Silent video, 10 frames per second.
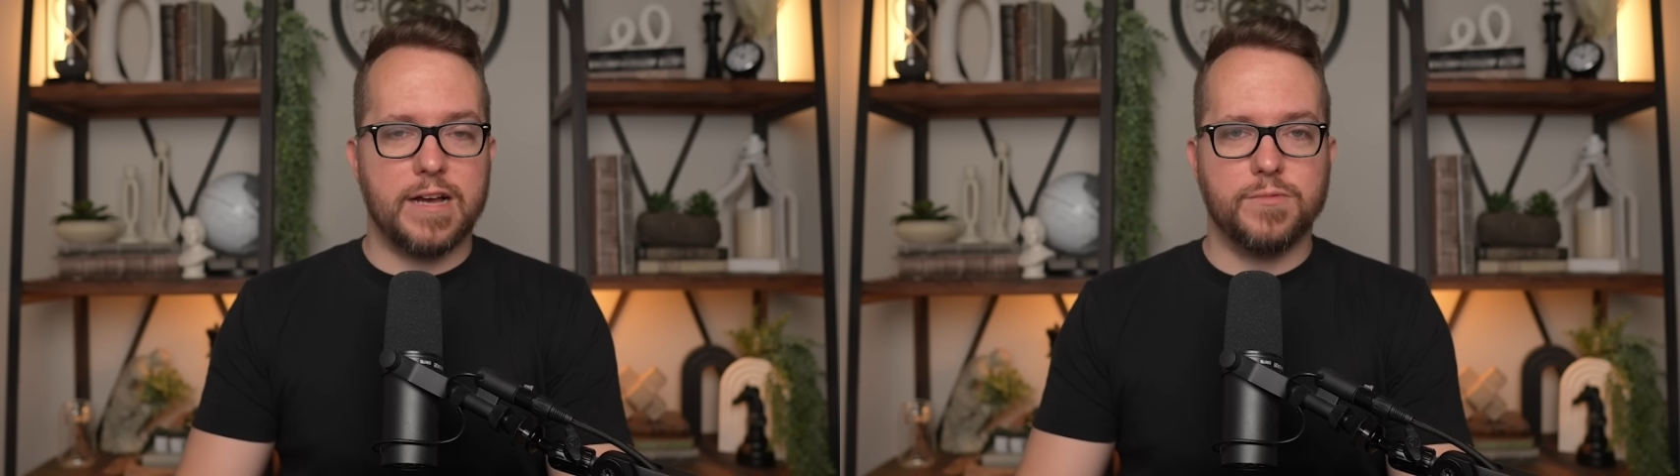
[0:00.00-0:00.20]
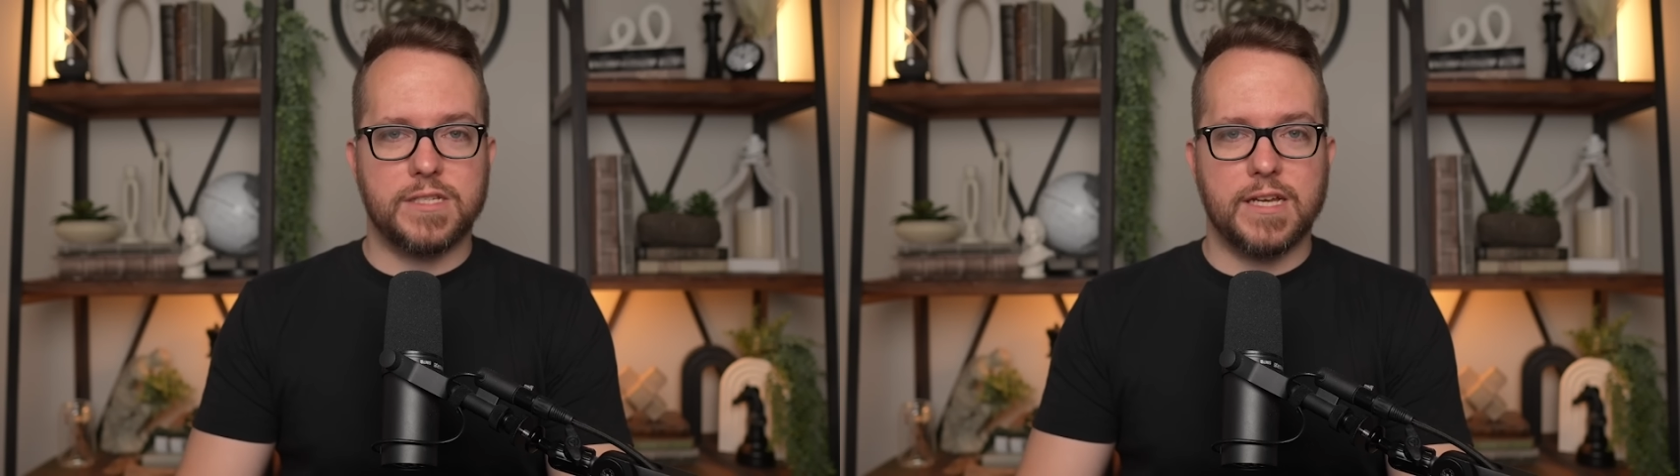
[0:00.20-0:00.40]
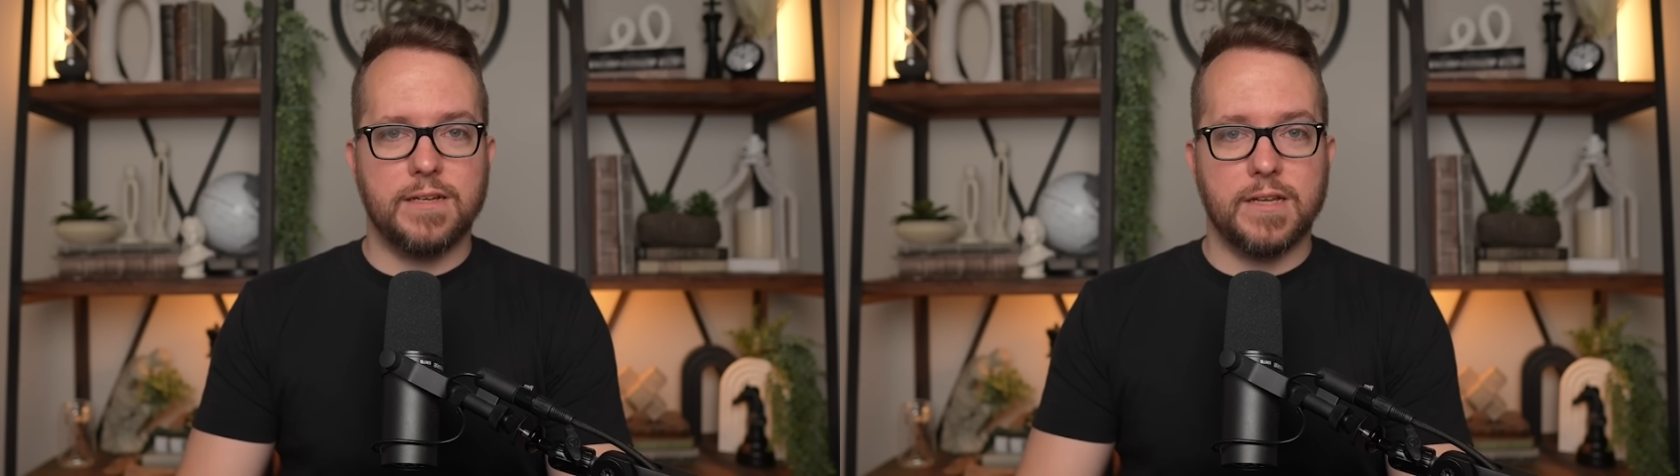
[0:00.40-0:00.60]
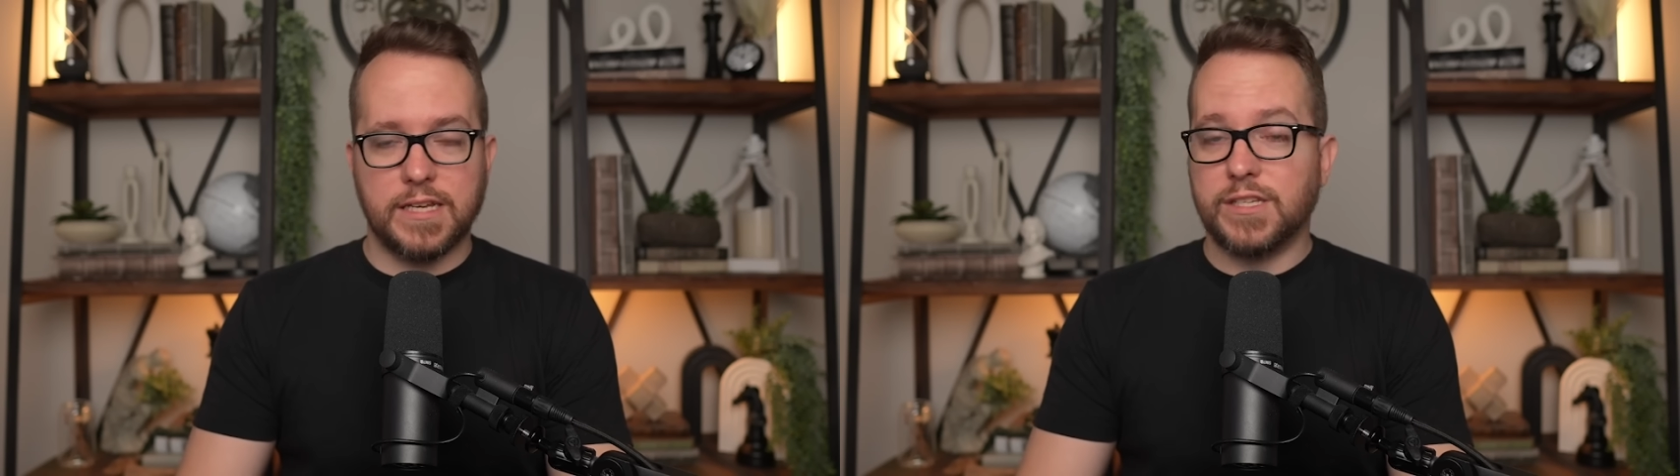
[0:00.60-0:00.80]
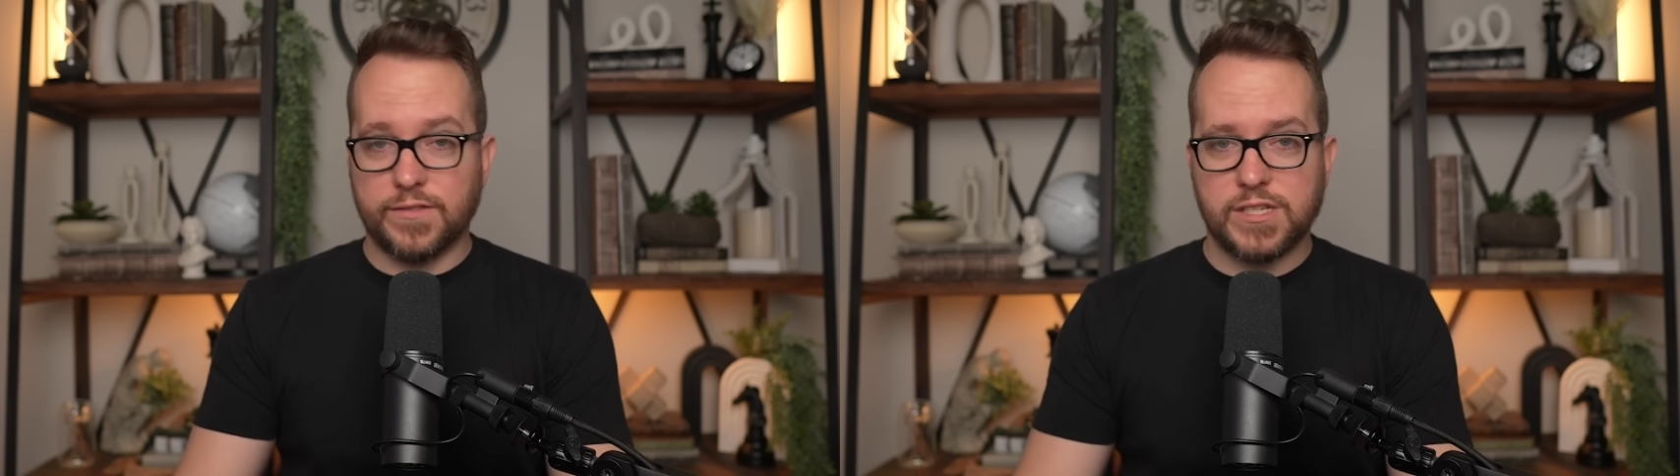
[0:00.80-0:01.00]
I would say
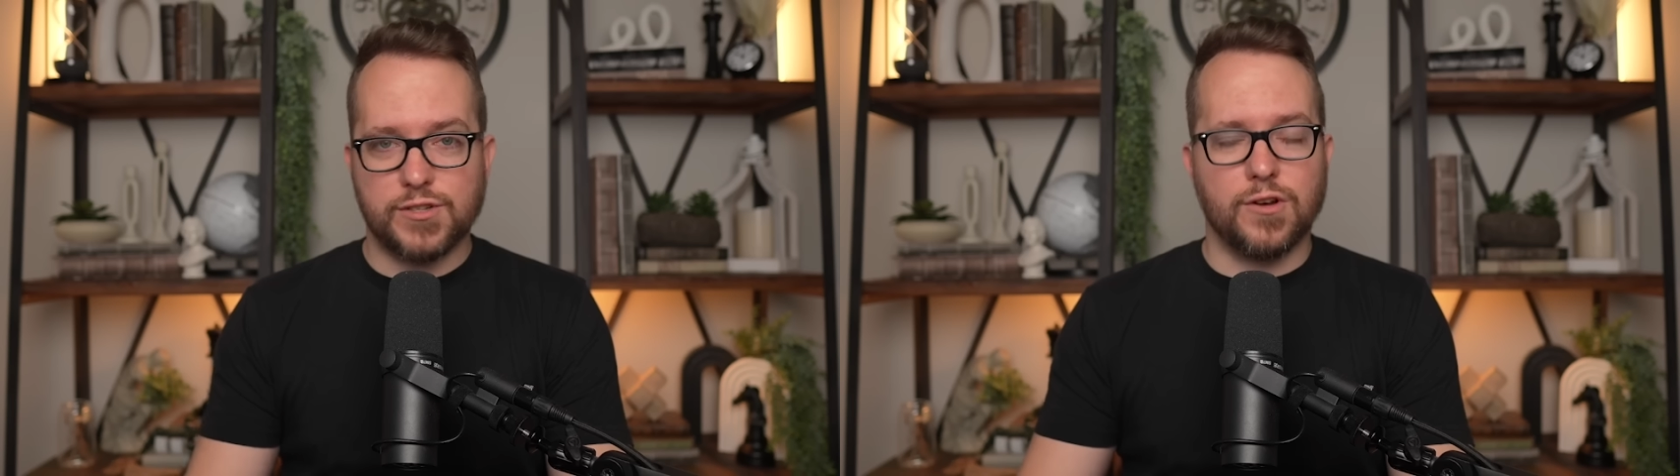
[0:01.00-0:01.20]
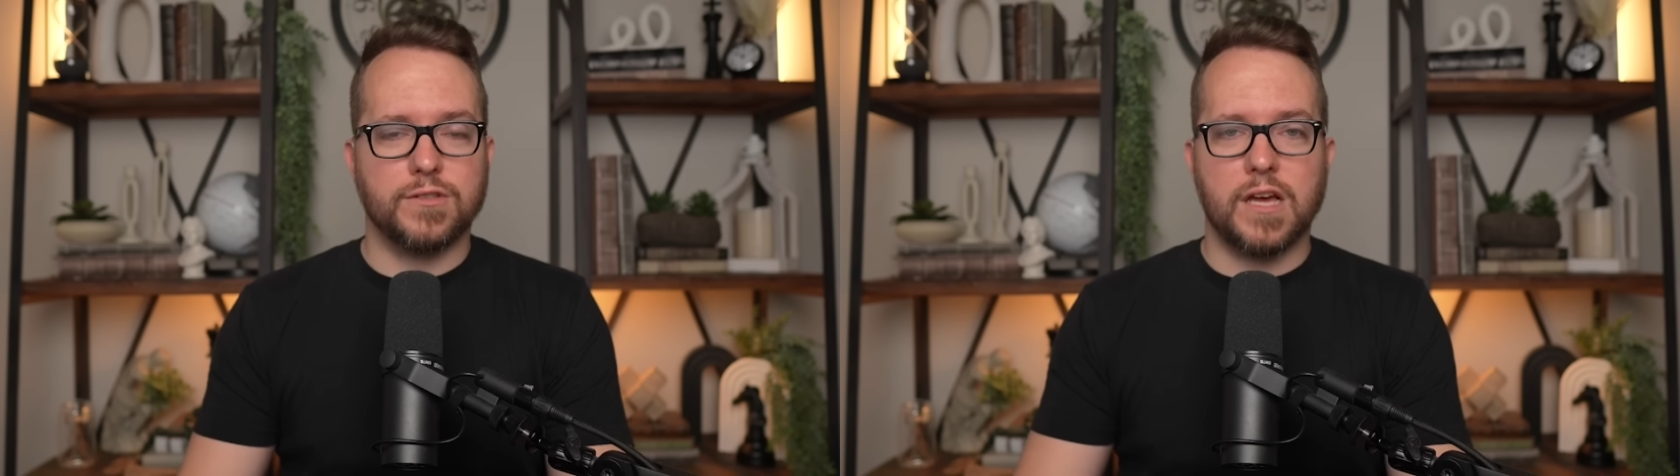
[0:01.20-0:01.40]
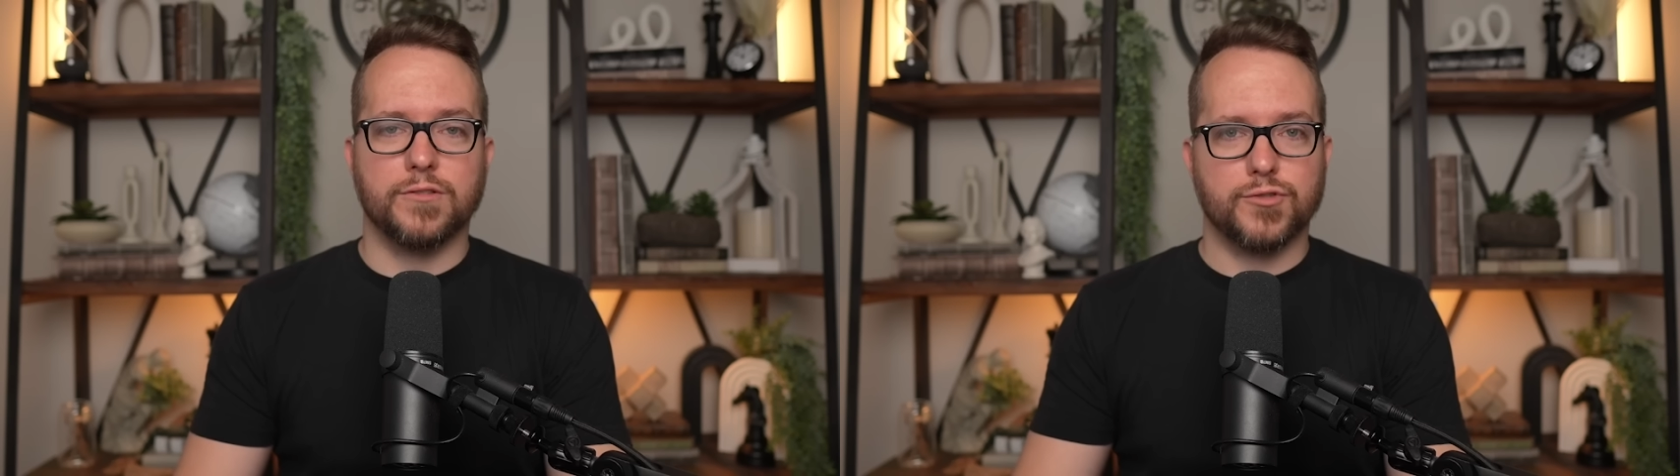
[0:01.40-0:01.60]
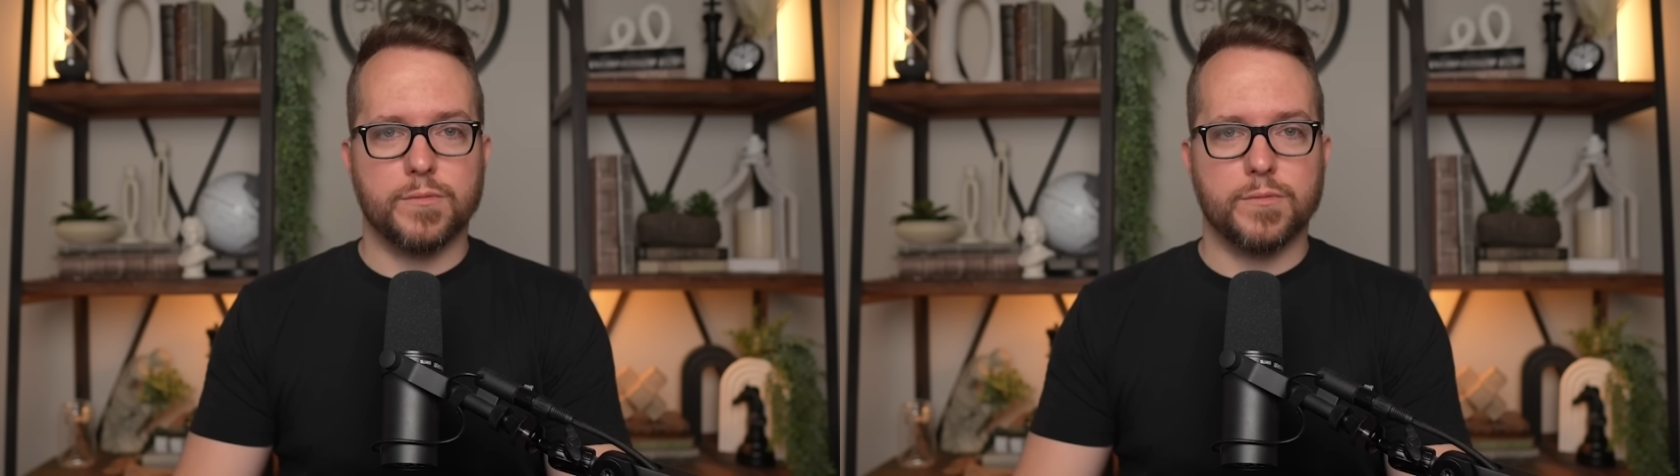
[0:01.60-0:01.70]
it's, this is all Donald